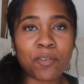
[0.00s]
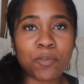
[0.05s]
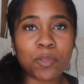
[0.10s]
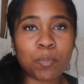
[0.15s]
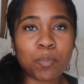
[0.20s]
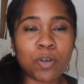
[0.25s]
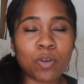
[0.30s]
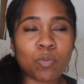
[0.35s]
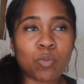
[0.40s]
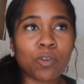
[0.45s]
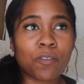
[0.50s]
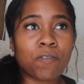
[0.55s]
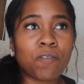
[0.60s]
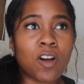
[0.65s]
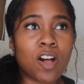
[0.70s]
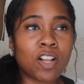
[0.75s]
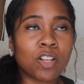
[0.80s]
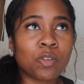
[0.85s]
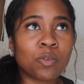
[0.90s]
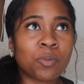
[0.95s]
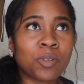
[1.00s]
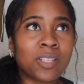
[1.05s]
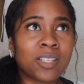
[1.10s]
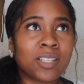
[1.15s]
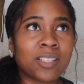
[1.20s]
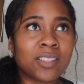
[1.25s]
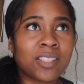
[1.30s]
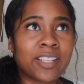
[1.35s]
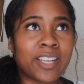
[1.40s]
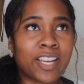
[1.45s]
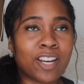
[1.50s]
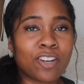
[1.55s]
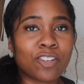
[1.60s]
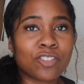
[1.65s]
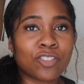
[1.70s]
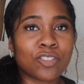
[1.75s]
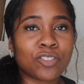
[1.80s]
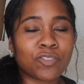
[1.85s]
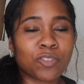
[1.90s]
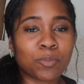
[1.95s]
of the book, we're following the
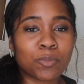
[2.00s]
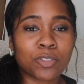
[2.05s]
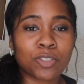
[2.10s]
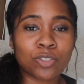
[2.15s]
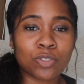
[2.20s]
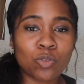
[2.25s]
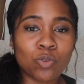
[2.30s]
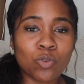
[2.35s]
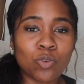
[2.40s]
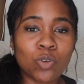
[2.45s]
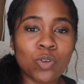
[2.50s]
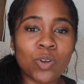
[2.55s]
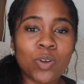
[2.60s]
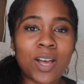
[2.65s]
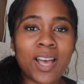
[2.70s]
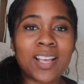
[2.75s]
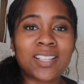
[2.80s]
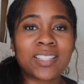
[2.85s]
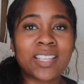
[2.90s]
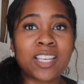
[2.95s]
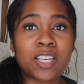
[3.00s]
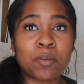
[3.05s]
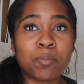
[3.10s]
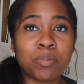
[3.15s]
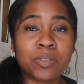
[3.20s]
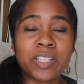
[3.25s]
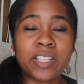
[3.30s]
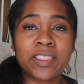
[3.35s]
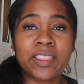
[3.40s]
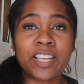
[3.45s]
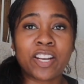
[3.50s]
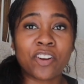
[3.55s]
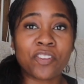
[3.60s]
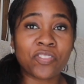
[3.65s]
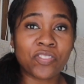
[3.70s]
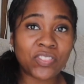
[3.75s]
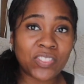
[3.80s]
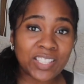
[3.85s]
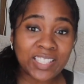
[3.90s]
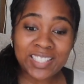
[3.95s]
characters from the school as they complete their
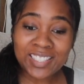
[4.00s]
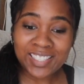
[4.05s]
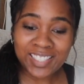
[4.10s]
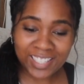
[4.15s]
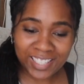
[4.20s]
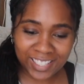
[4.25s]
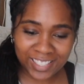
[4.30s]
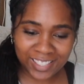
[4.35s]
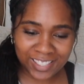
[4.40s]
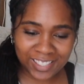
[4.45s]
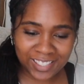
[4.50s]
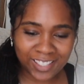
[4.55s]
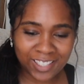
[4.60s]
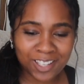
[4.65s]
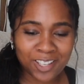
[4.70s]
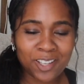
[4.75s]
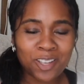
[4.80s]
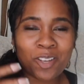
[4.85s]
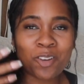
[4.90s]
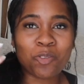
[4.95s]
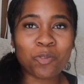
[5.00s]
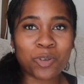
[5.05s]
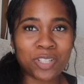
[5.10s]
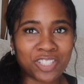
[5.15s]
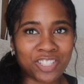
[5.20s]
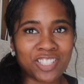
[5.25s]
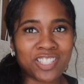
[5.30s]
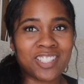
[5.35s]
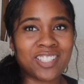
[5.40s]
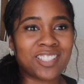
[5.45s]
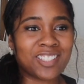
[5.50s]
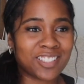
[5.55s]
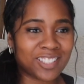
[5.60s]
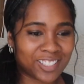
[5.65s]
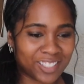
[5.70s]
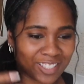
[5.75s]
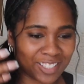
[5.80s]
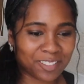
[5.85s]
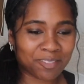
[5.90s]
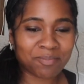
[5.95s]
thesis, which
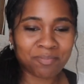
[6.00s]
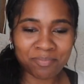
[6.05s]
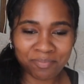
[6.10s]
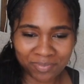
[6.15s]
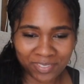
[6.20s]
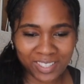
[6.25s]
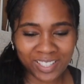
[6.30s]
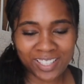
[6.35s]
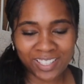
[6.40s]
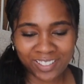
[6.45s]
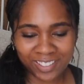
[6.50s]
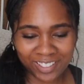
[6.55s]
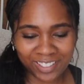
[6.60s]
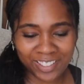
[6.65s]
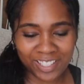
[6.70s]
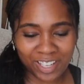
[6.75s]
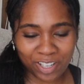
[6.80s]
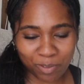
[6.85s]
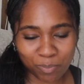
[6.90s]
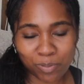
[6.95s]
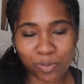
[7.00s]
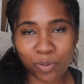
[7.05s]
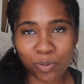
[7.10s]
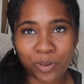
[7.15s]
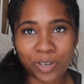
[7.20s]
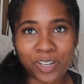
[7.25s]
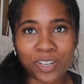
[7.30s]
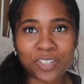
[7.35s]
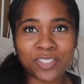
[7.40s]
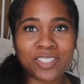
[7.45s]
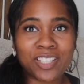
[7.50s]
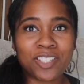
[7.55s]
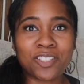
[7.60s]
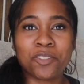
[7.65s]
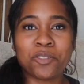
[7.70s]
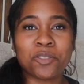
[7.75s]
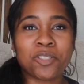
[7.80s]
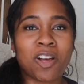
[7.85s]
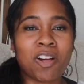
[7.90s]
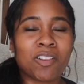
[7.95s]
is killing their employers. They
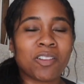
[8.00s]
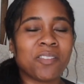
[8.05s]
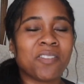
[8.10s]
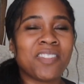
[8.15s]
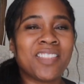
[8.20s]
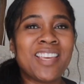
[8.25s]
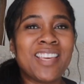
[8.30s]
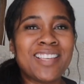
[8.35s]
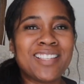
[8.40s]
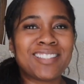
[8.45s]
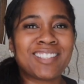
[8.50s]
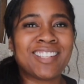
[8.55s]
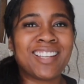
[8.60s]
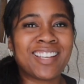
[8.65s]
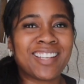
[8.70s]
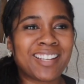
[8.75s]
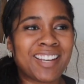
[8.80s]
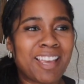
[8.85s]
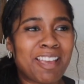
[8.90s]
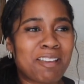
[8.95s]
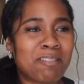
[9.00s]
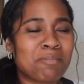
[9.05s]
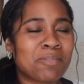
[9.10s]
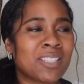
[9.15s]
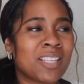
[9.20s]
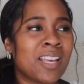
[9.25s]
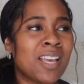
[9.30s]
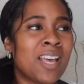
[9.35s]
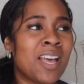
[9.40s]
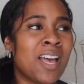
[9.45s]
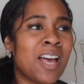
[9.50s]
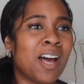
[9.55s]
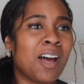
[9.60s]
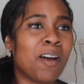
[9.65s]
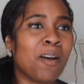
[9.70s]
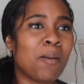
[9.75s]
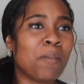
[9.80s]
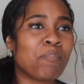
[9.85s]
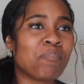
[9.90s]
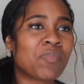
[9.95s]
use all of these nicknames,
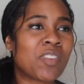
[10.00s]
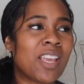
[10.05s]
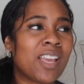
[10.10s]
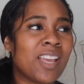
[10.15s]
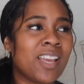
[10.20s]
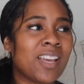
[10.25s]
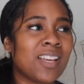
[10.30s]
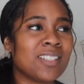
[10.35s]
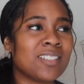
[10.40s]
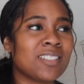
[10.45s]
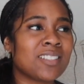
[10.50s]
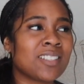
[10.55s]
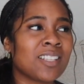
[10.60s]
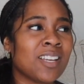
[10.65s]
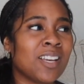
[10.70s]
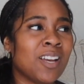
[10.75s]
and